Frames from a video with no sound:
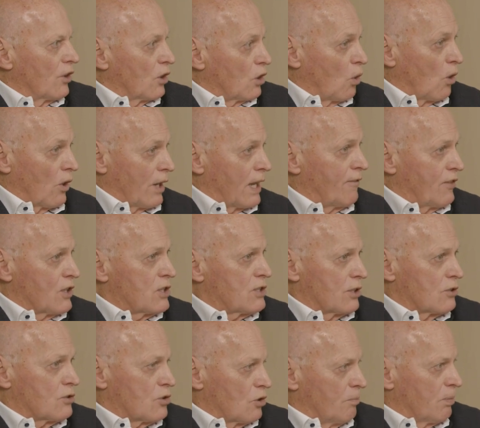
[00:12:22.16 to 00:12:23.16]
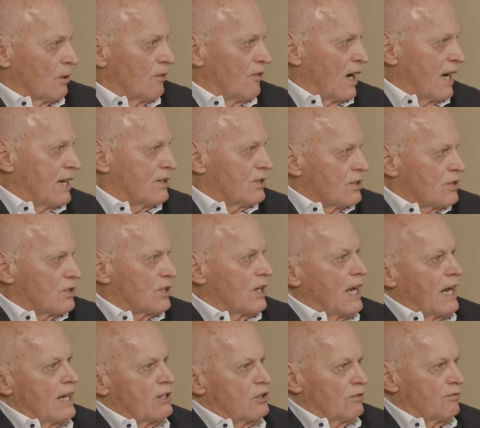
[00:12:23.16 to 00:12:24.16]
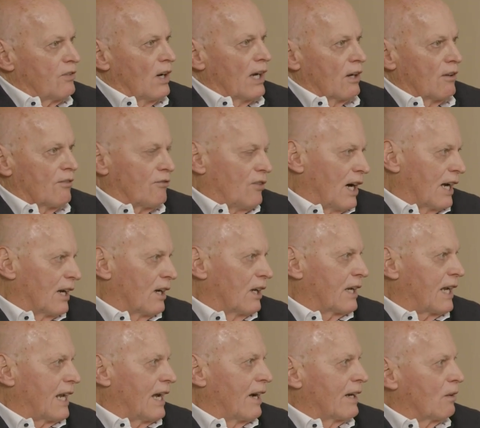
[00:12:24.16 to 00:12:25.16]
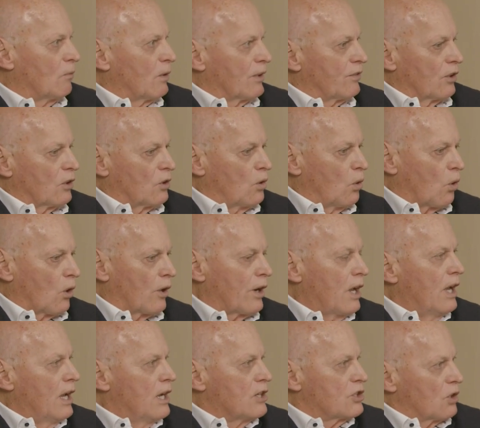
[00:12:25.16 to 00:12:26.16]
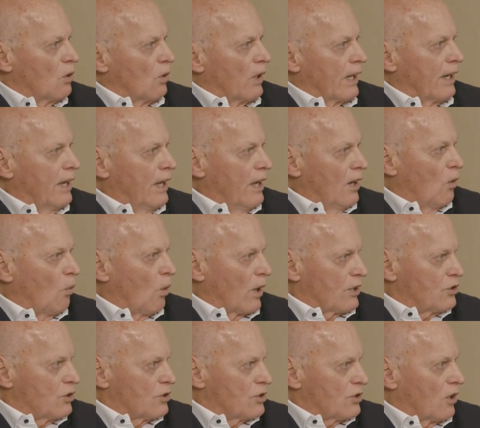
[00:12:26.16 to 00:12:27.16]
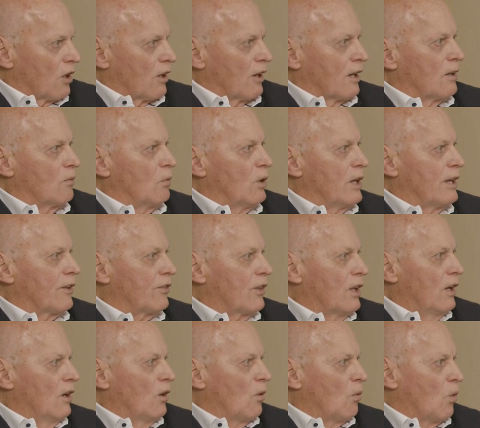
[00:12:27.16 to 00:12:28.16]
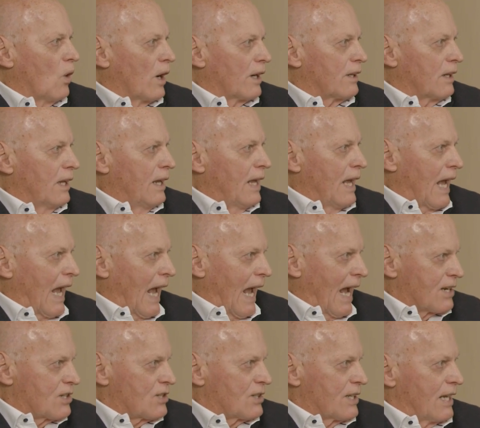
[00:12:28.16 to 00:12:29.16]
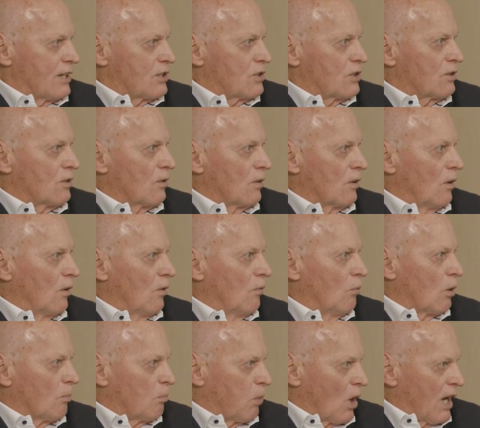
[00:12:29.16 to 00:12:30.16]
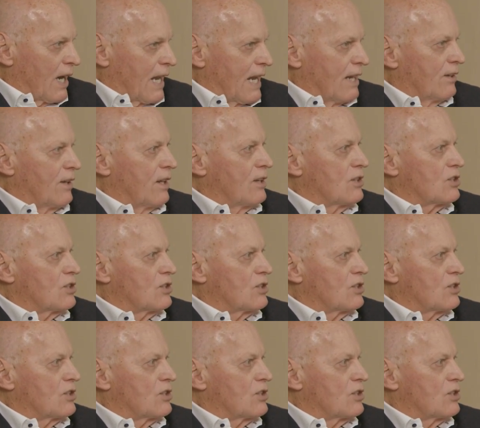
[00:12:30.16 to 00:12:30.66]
the court. If it's a supervised estate, you file a final accounting with the court showing what you started with, what assets were brought into the